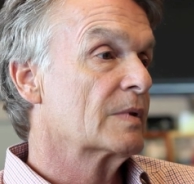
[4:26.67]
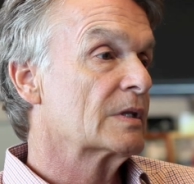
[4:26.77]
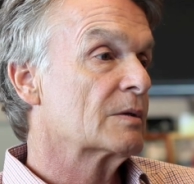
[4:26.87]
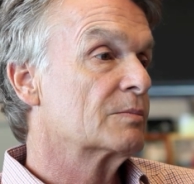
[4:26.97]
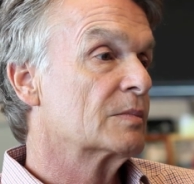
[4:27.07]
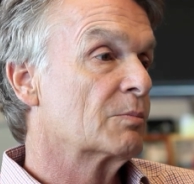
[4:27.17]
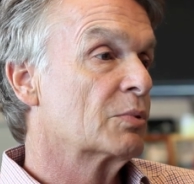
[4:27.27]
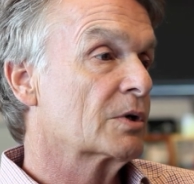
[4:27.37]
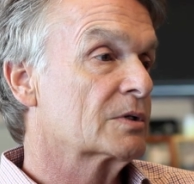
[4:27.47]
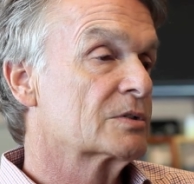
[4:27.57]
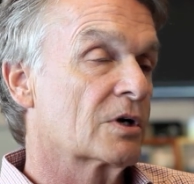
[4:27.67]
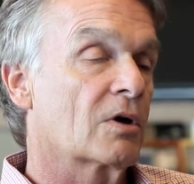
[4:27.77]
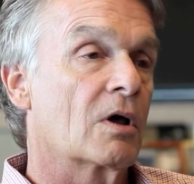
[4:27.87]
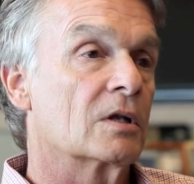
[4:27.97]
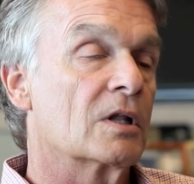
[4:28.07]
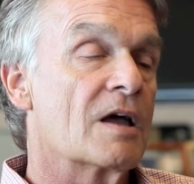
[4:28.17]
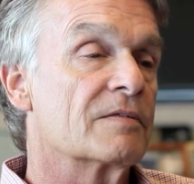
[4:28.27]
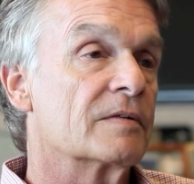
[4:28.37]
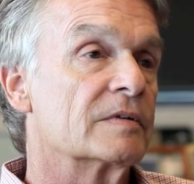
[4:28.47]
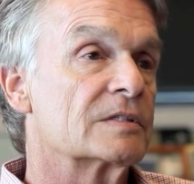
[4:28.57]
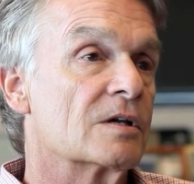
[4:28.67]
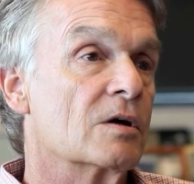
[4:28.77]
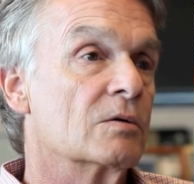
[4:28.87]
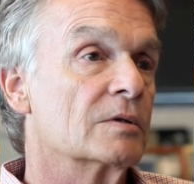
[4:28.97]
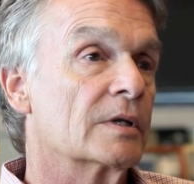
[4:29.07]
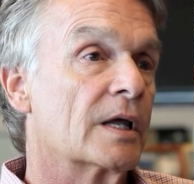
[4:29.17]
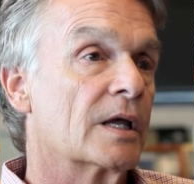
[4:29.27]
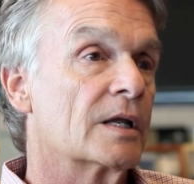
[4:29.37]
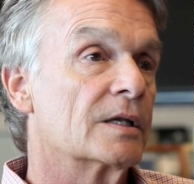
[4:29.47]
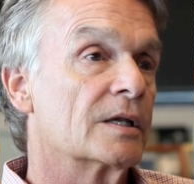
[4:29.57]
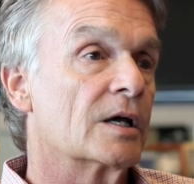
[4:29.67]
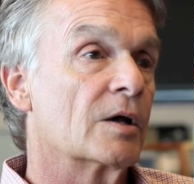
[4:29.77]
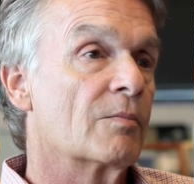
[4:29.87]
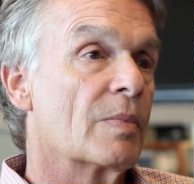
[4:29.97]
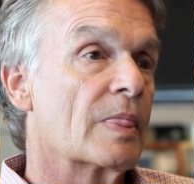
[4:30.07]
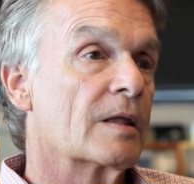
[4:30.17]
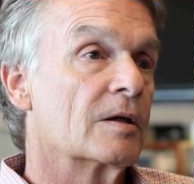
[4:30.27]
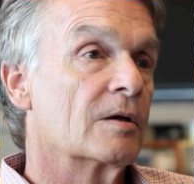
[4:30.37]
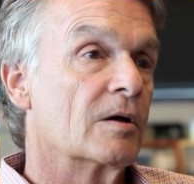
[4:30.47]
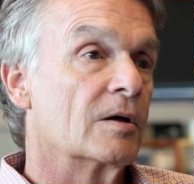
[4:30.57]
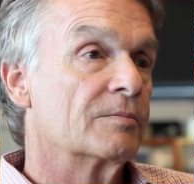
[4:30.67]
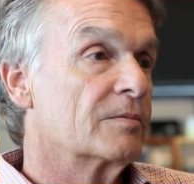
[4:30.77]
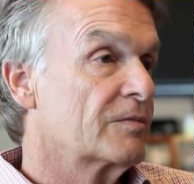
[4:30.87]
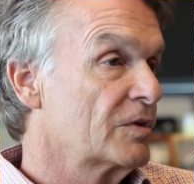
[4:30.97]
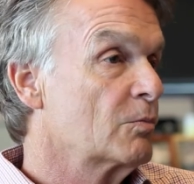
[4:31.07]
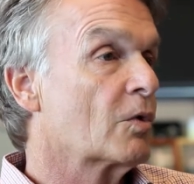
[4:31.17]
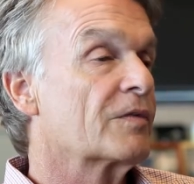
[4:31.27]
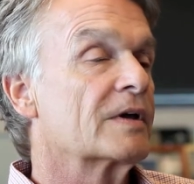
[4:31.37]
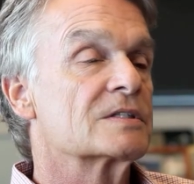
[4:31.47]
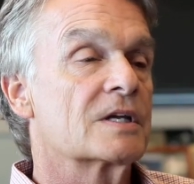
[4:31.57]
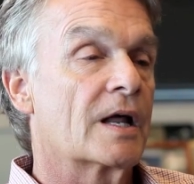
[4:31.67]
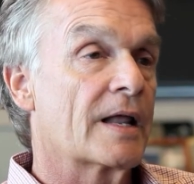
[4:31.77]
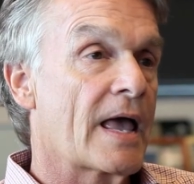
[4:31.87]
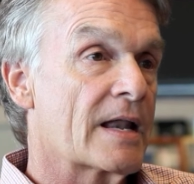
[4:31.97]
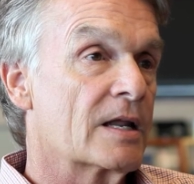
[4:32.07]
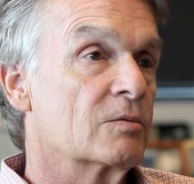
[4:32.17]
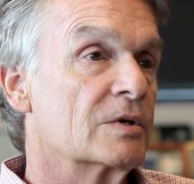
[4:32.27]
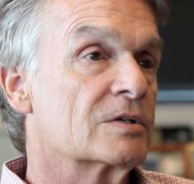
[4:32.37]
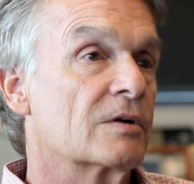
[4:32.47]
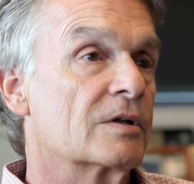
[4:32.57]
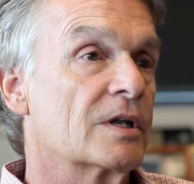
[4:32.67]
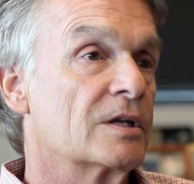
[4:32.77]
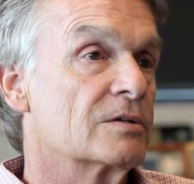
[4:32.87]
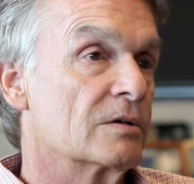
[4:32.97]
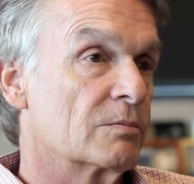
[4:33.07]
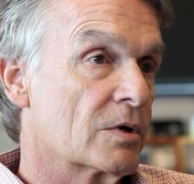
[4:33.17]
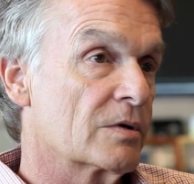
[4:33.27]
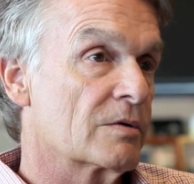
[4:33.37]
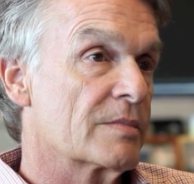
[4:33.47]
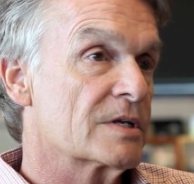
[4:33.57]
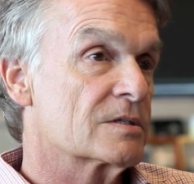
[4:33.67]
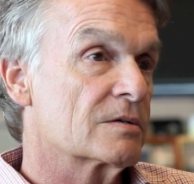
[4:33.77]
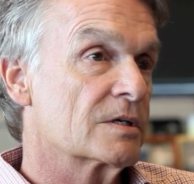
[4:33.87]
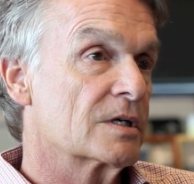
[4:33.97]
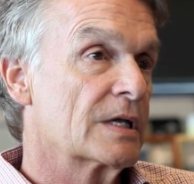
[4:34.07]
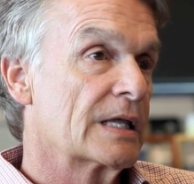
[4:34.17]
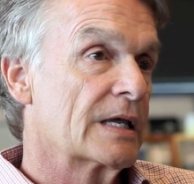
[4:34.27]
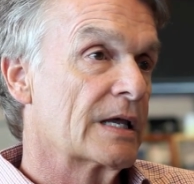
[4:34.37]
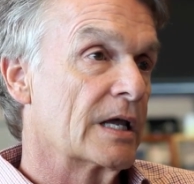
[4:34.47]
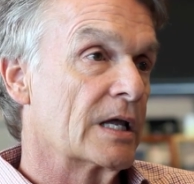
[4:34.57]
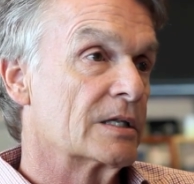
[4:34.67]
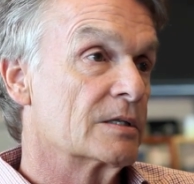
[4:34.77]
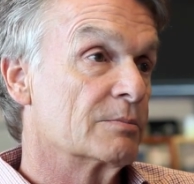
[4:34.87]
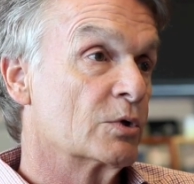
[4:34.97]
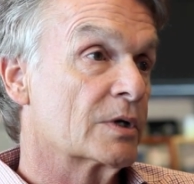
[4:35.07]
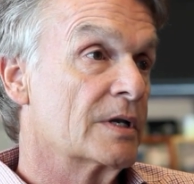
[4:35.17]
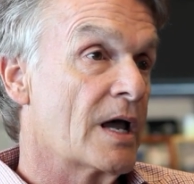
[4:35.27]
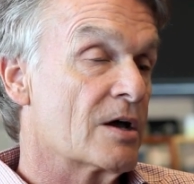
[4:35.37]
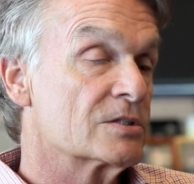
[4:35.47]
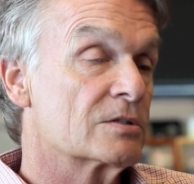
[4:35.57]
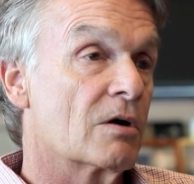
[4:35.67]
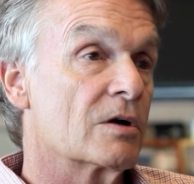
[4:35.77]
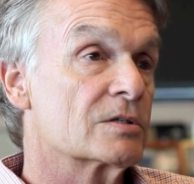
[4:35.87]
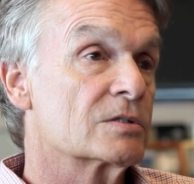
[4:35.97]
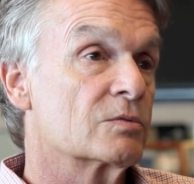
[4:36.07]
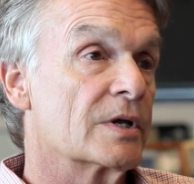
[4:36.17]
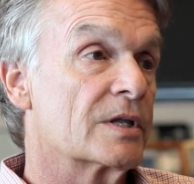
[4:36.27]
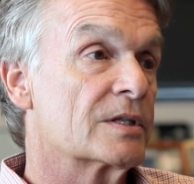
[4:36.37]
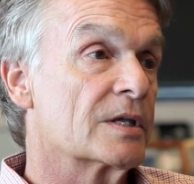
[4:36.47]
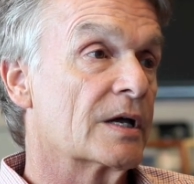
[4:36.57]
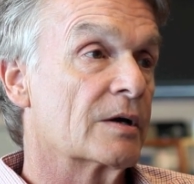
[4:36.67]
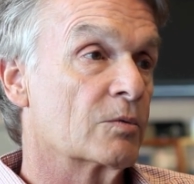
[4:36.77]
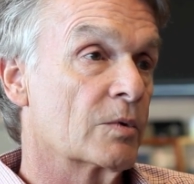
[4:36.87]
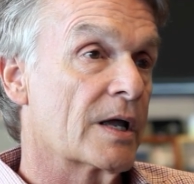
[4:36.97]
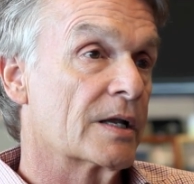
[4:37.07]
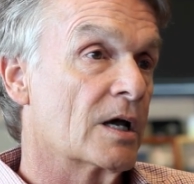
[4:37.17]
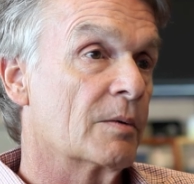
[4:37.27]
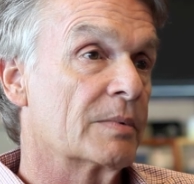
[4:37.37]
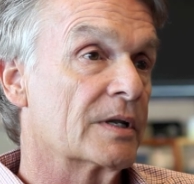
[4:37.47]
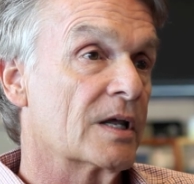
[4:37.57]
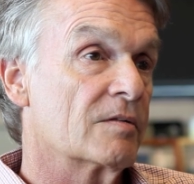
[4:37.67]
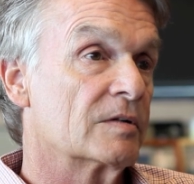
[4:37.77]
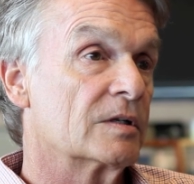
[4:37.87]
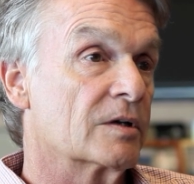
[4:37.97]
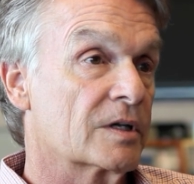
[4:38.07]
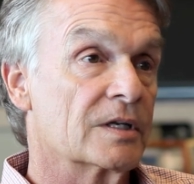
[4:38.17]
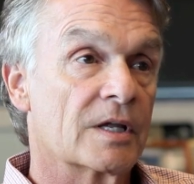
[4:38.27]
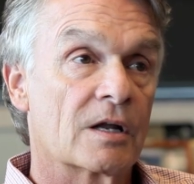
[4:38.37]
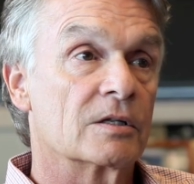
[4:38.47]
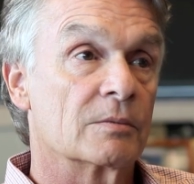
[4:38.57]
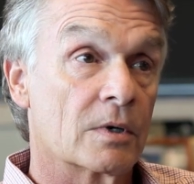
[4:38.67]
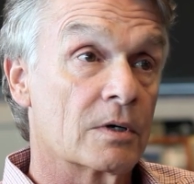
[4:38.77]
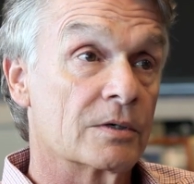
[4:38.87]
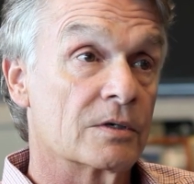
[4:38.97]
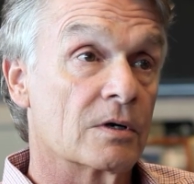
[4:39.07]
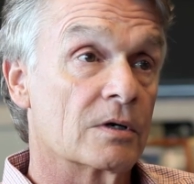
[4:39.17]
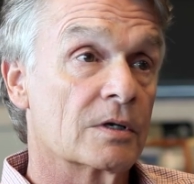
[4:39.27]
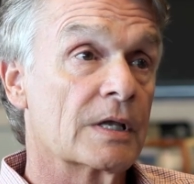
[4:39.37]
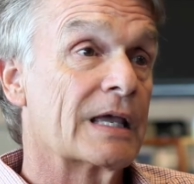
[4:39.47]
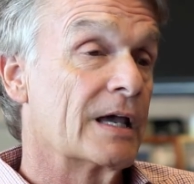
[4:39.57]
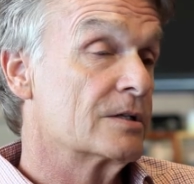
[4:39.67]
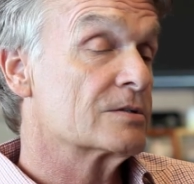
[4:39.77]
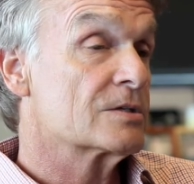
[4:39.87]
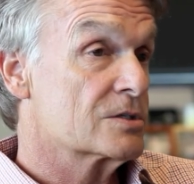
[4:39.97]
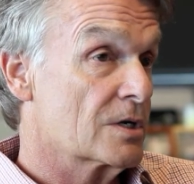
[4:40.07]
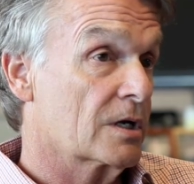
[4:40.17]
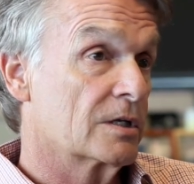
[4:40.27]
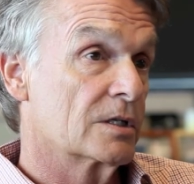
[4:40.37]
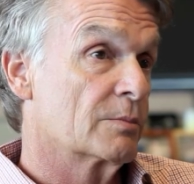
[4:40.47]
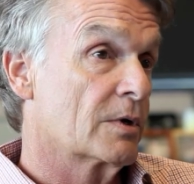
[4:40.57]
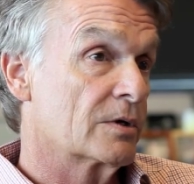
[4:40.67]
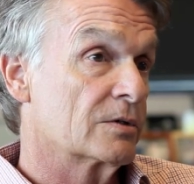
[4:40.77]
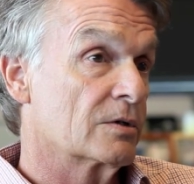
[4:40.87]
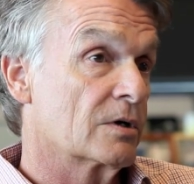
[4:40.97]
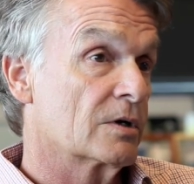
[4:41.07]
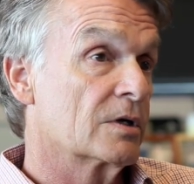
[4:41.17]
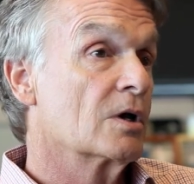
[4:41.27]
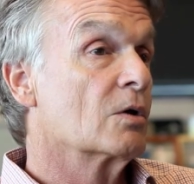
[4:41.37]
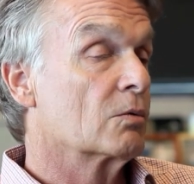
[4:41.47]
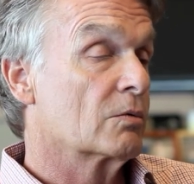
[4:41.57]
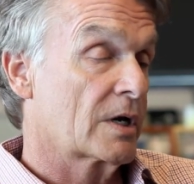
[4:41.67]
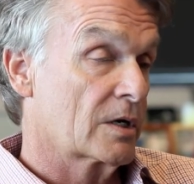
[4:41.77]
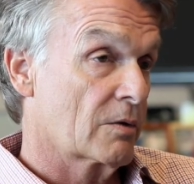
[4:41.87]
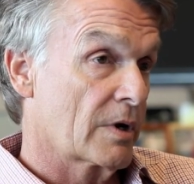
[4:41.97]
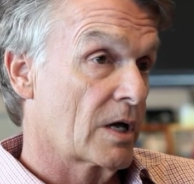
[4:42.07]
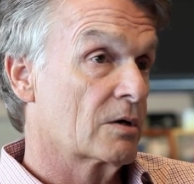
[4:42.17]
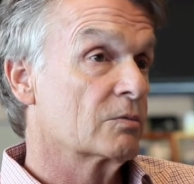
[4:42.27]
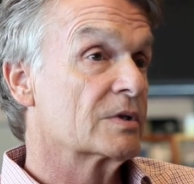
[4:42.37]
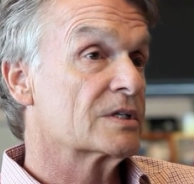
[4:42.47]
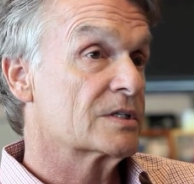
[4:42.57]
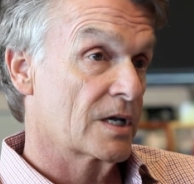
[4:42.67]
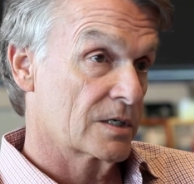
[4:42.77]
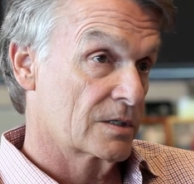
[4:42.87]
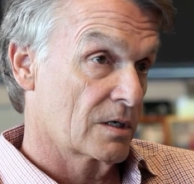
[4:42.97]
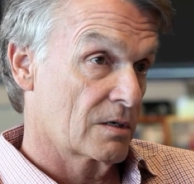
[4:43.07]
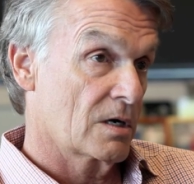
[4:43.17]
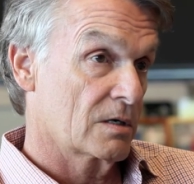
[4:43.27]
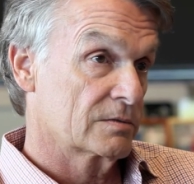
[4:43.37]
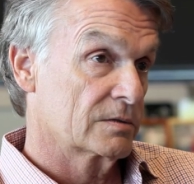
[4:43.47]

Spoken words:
The book took on a life of its own, and a few more things got added. We turned it into a murder mystery, and the book now starts with Red up in heaven looking down on the barnyard, and there's a chicken in the barnyard running around with its head cut off.